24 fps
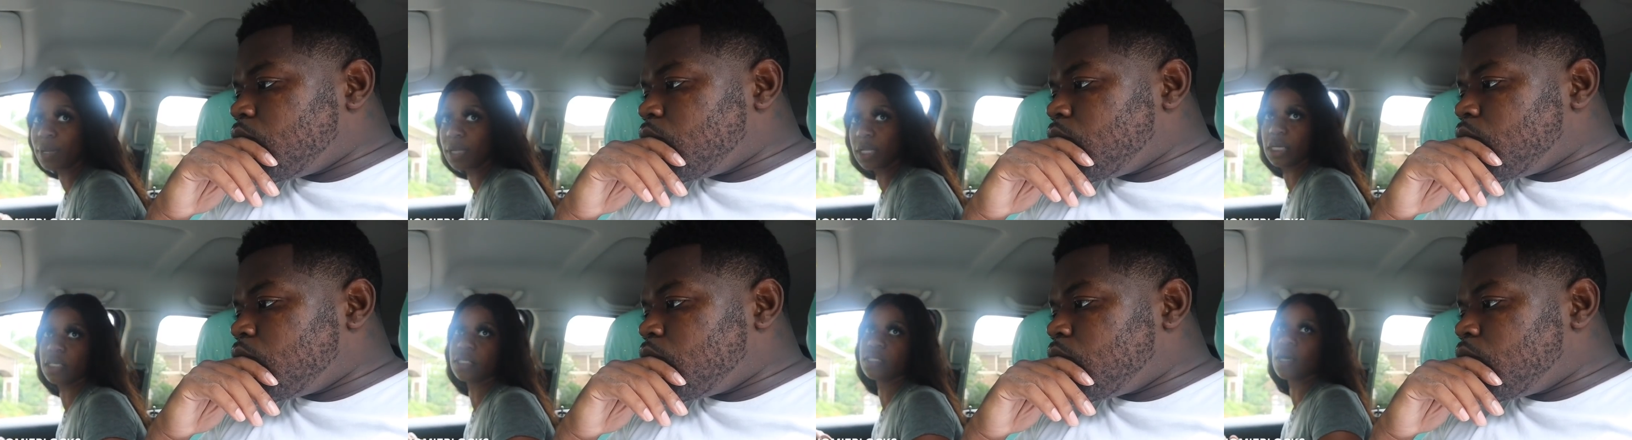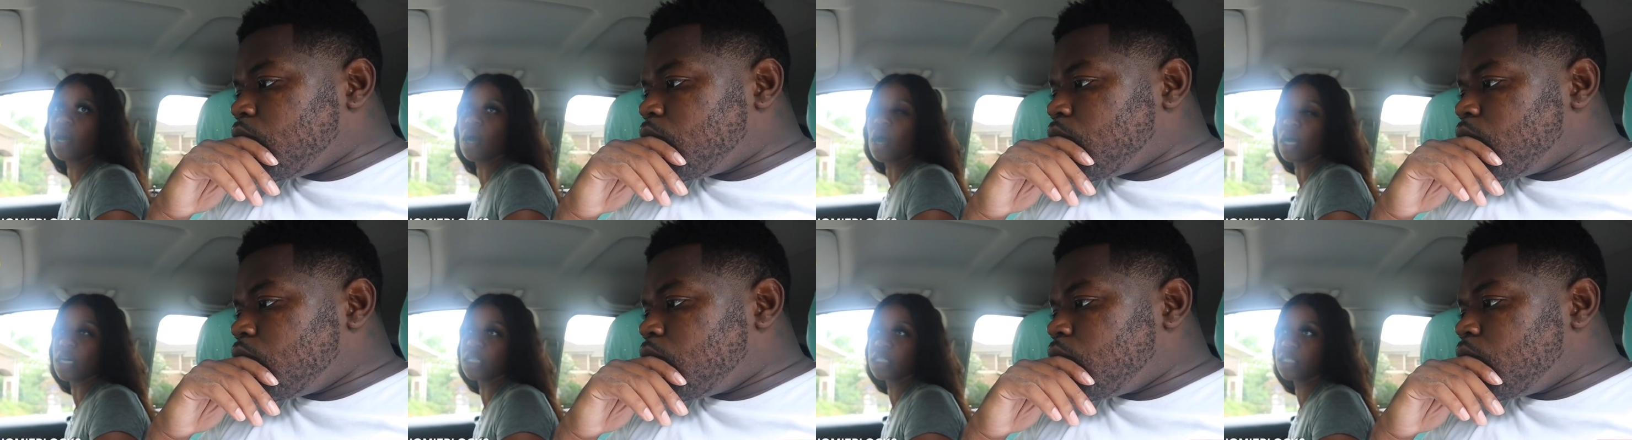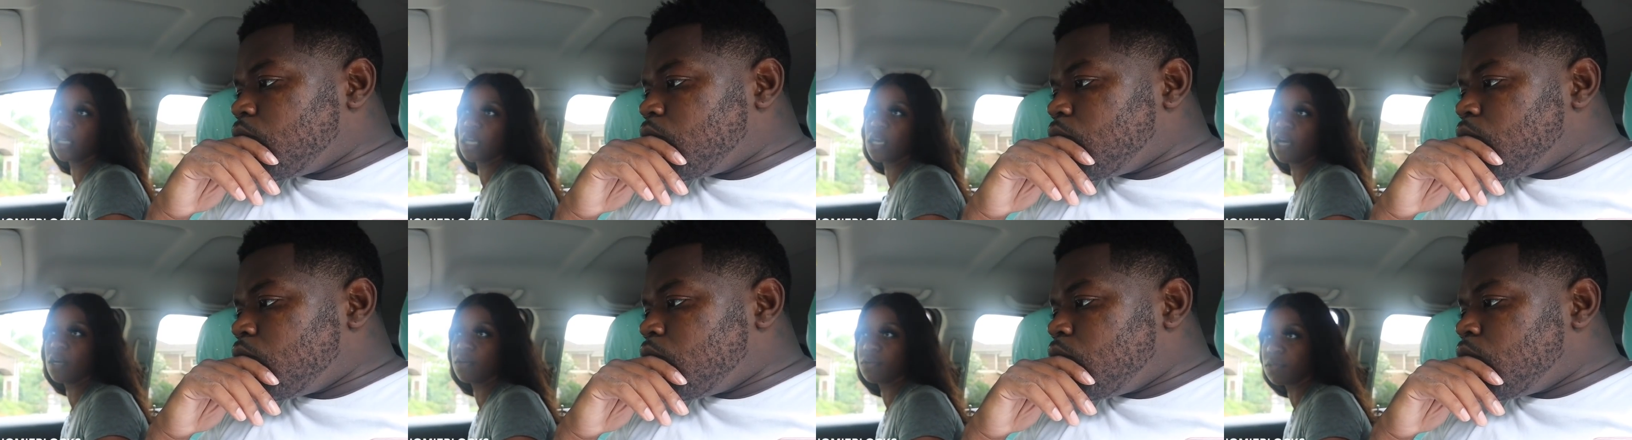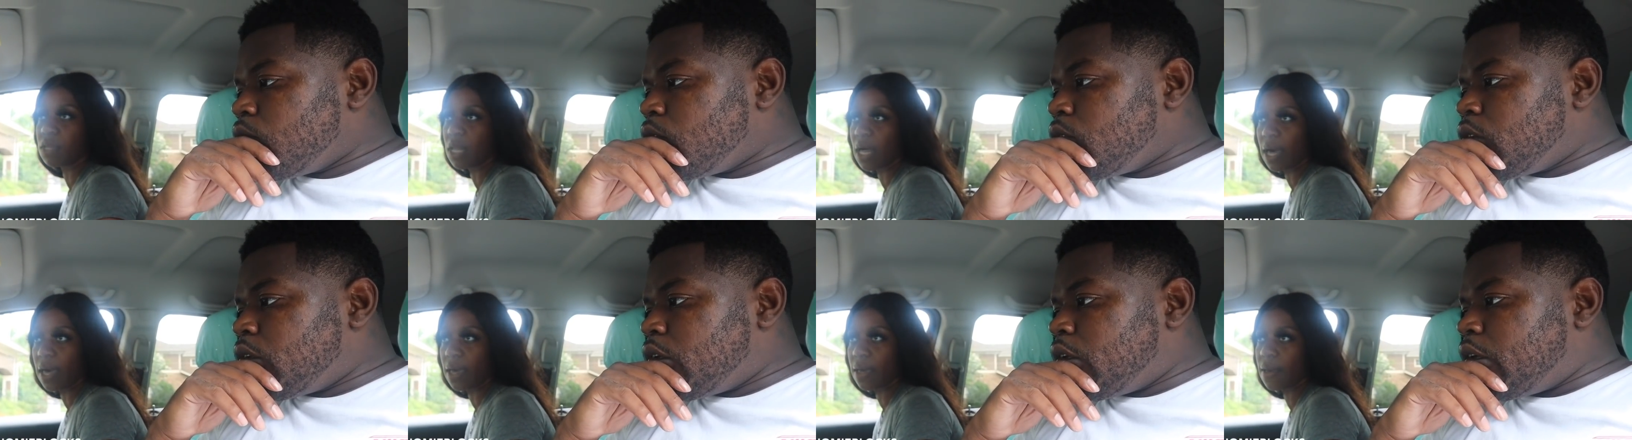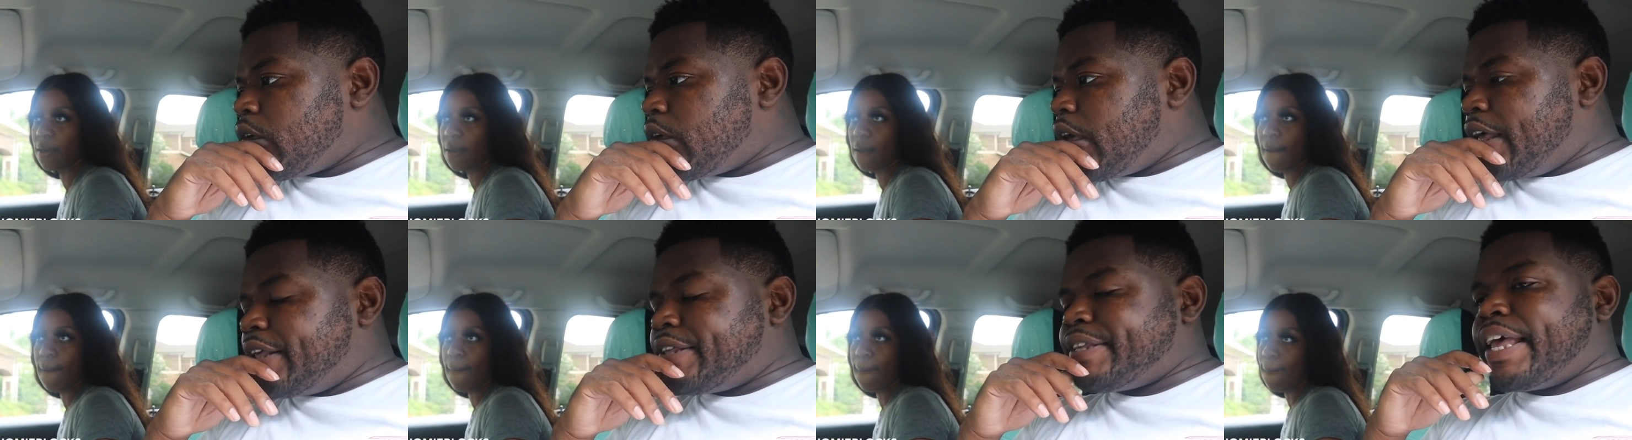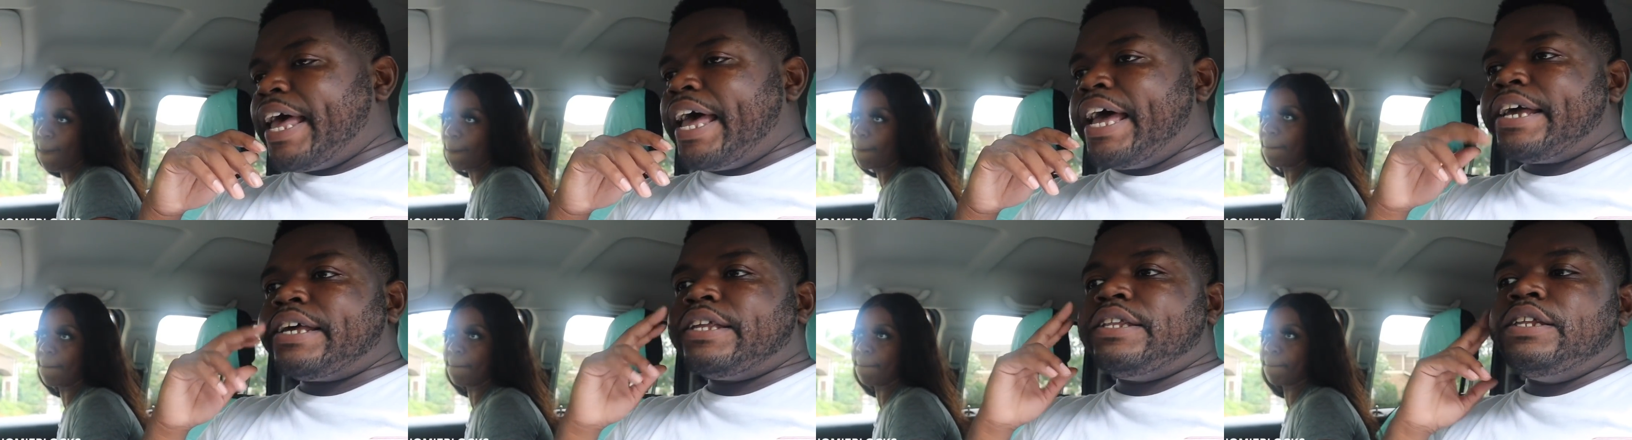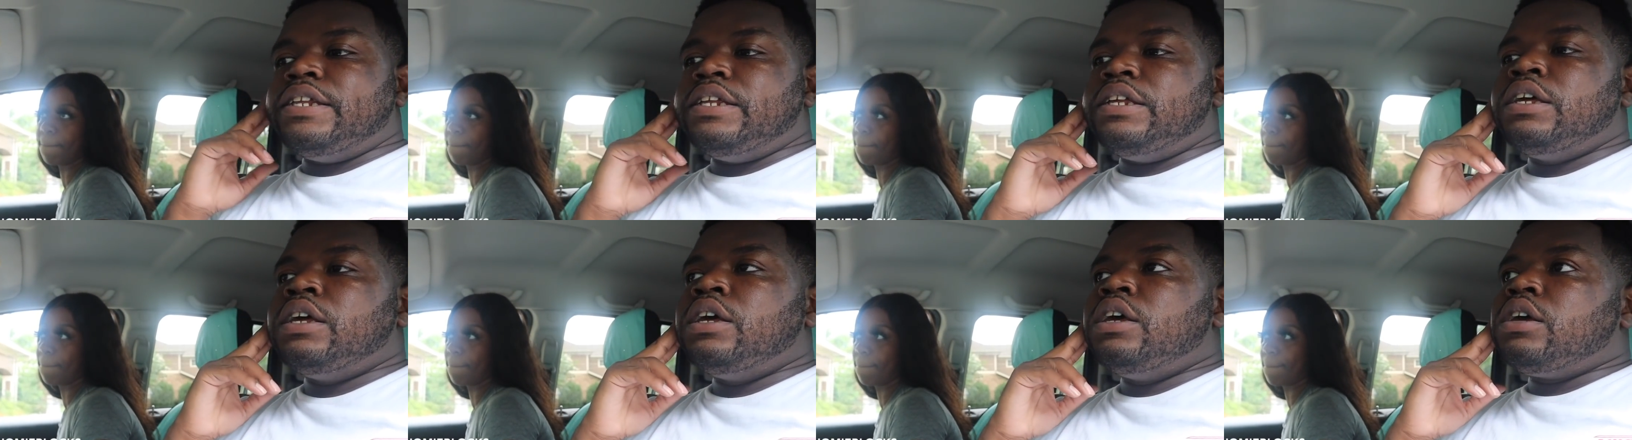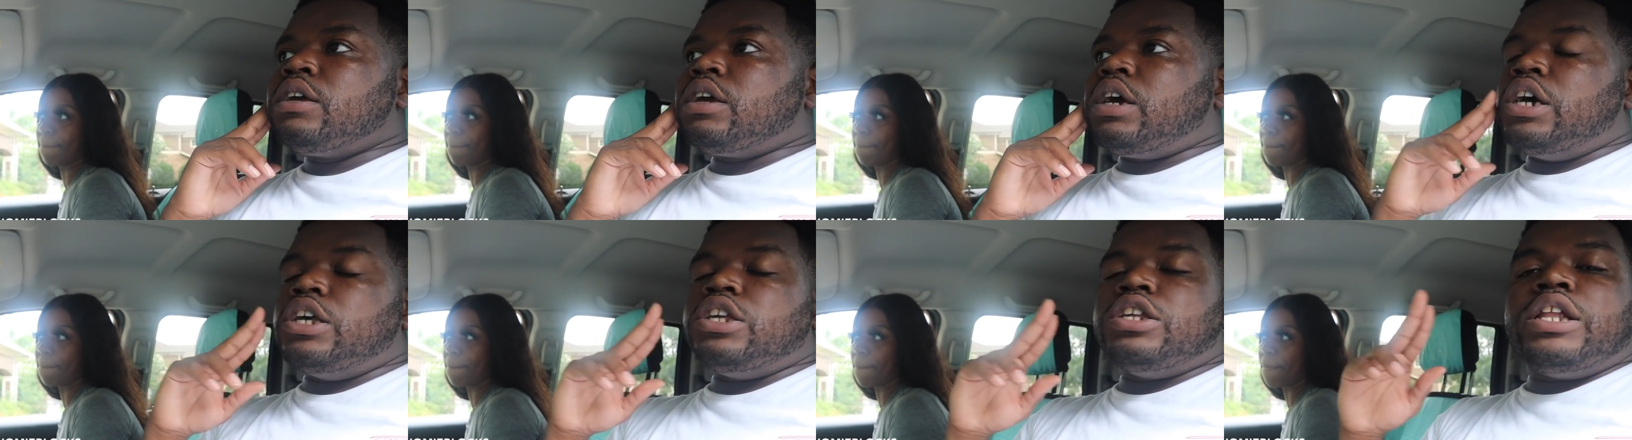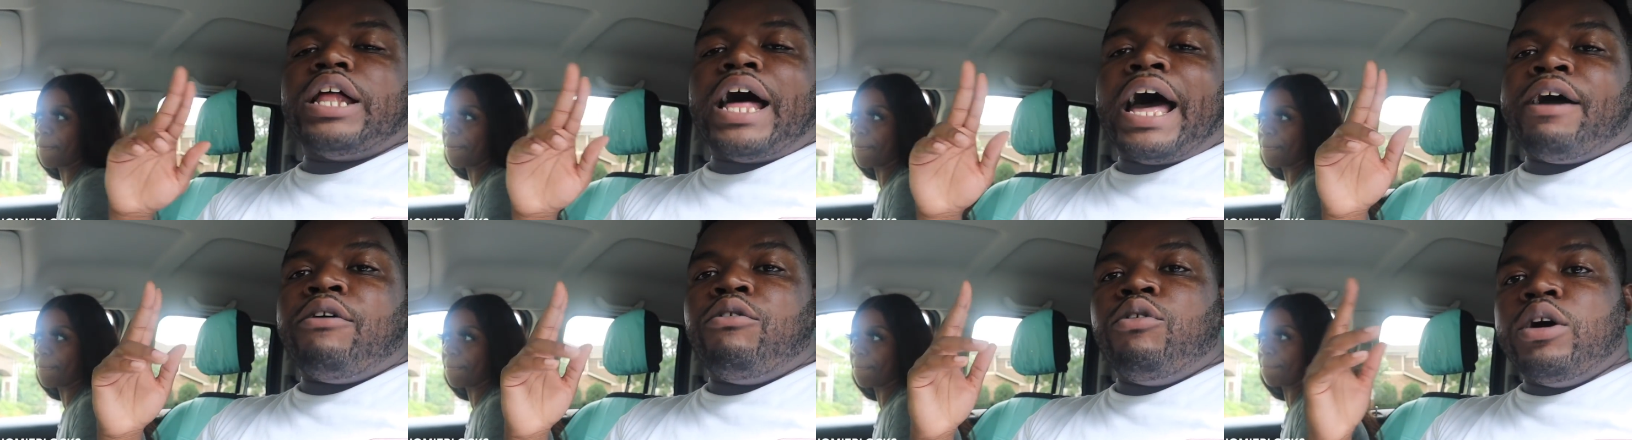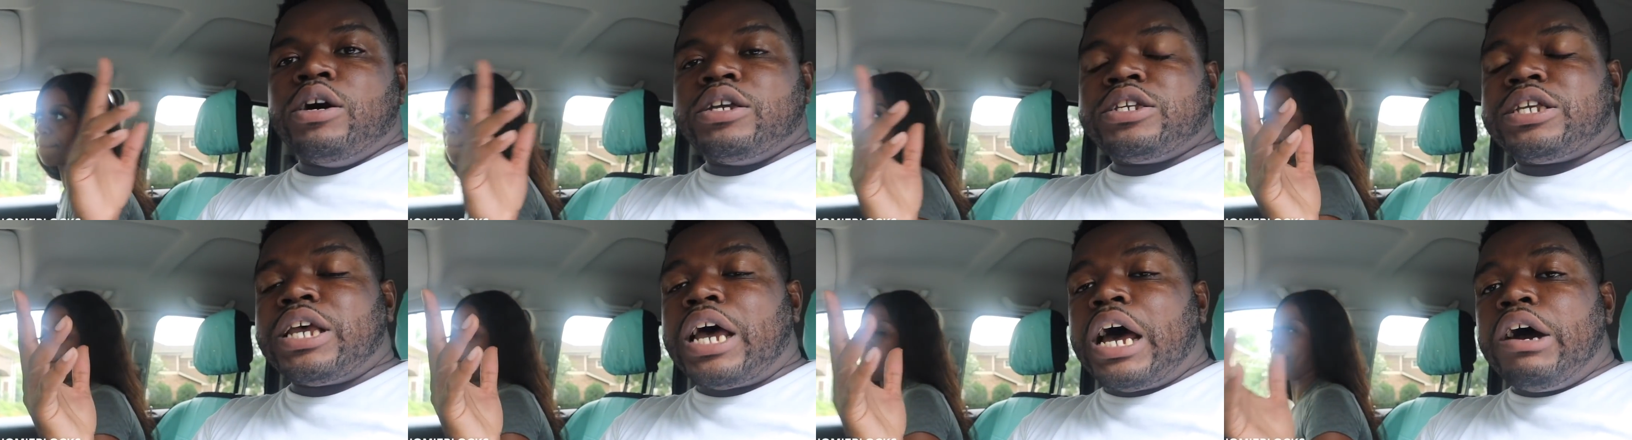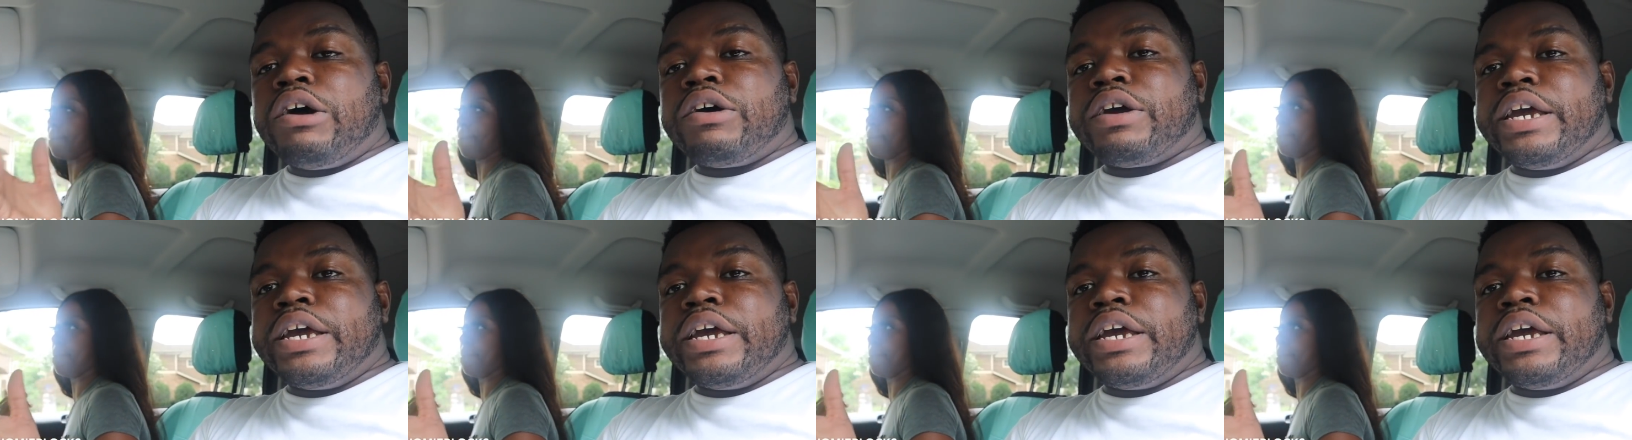Speaker 1: plus ourselves. Like,
Speaker 2: exactly. Because, like, once y'all